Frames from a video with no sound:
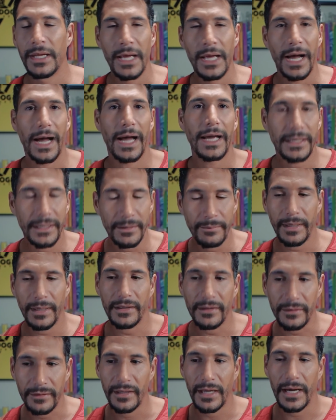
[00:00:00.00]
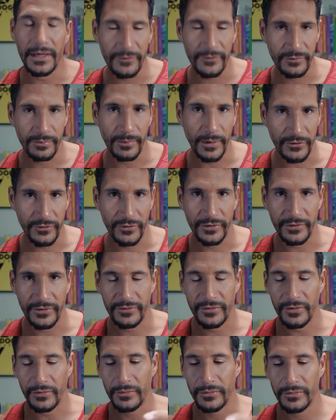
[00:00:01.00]
i can make a lot of smart
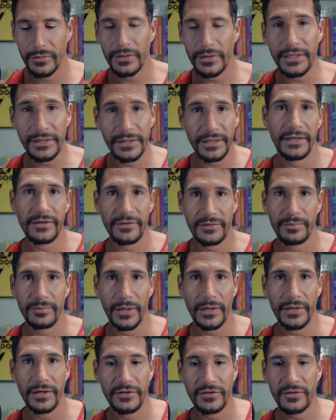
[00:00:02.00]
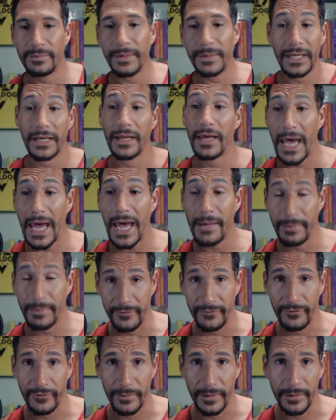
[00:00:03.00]
choices so learning to eat smart it's just becoming a
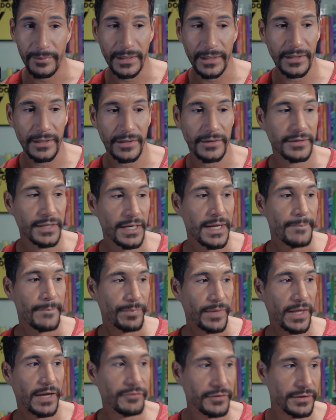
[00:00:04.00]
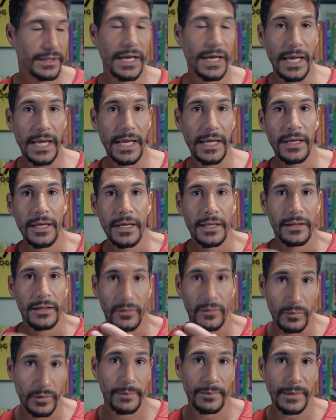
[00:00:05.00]
habit for me because every day
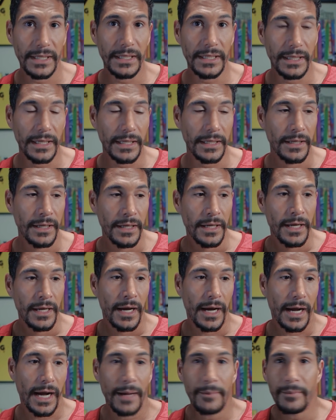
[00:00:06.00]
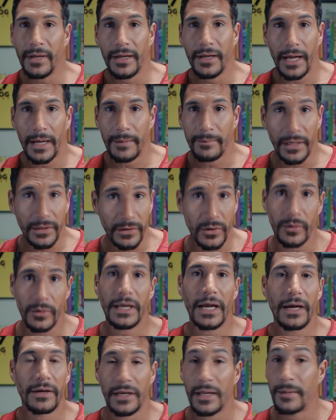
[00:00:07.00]
like when i'm eating I'm not I'm not
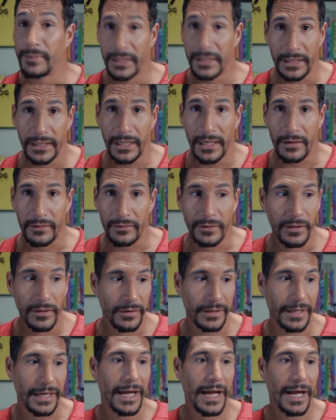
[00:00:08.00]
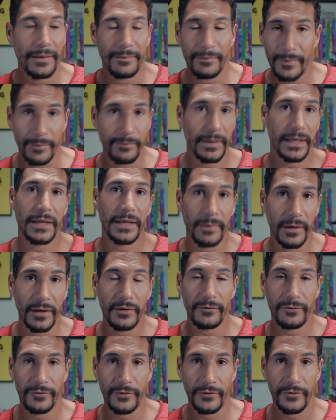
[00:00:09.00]
going out and I'm eating out. Okay, I'm, I'm making my
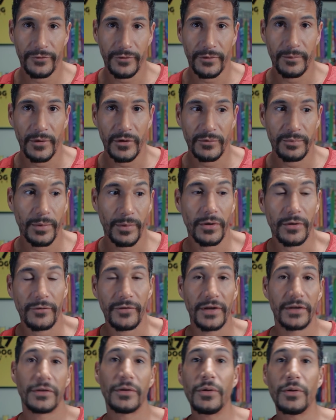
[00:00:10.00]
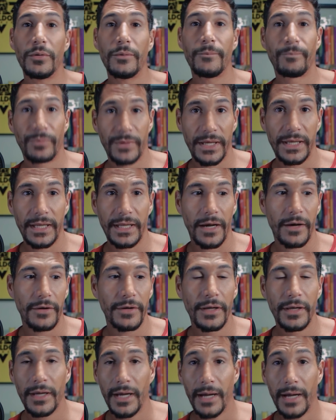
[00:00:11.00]
own food for the most part. If I do eat
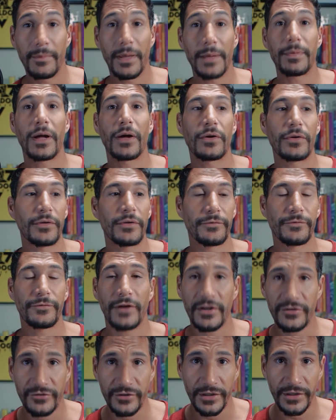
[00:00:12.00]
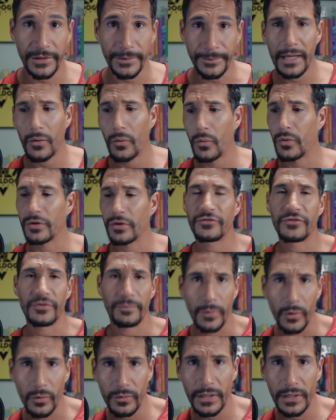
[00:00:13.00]
out, uh, maybe I'll go to Freshii or
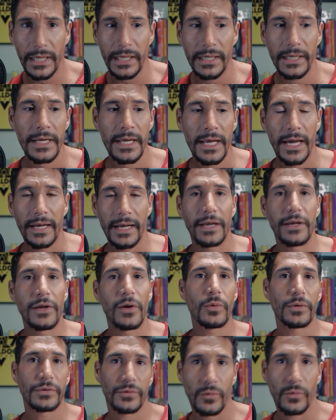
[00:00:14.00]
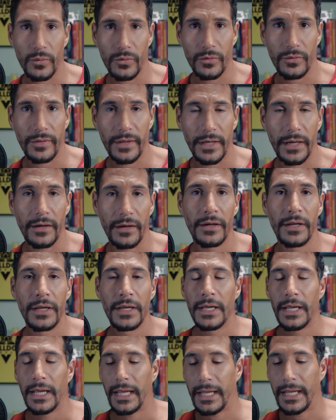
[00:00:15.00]
Chipotle, and I know what to order there.
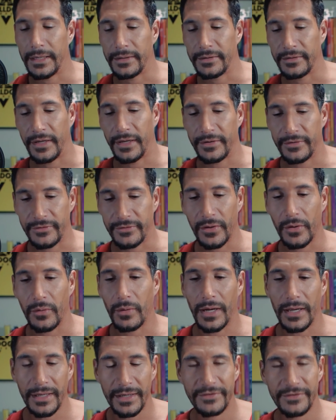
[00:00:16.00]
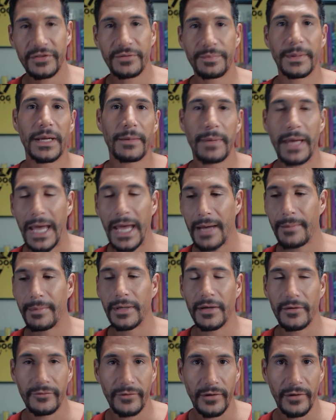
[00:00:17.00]
And and so uh, it's just become a
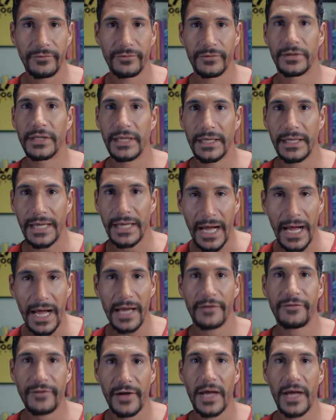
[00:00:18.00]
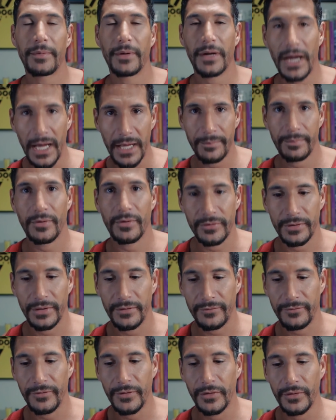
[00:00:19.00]
habit of of getting high fiber, high
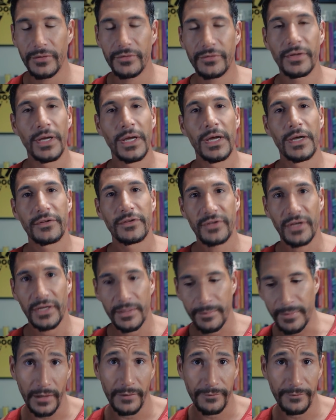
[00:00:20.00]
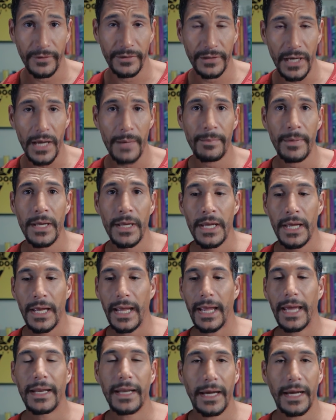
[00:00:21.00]
protein foods, so I can be filled up,
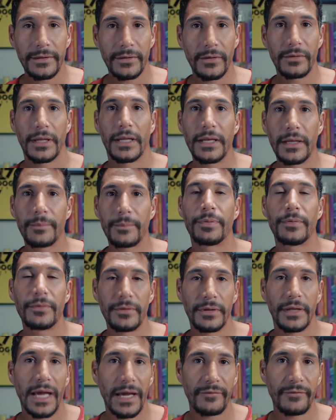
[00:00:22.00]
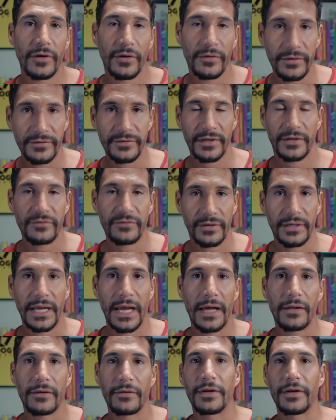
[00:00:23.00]
and I don't end up having all these extra
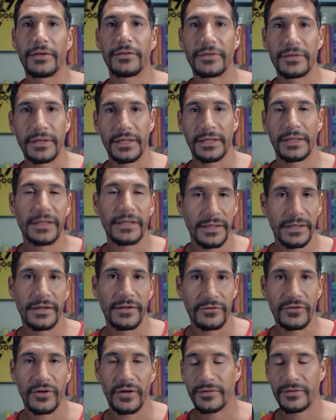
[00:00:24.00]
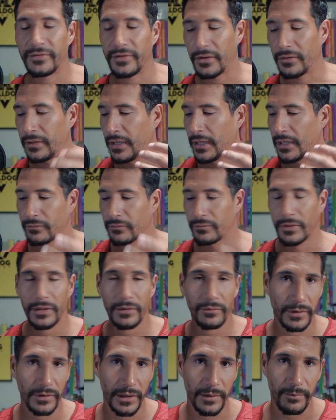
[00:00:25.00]
calories and, and eating junk. So
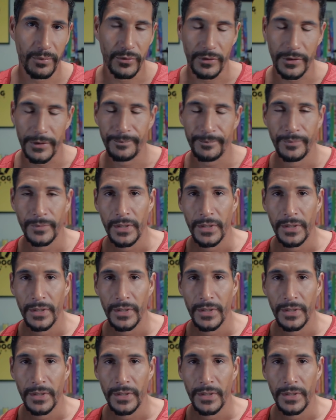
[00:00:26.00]
really really important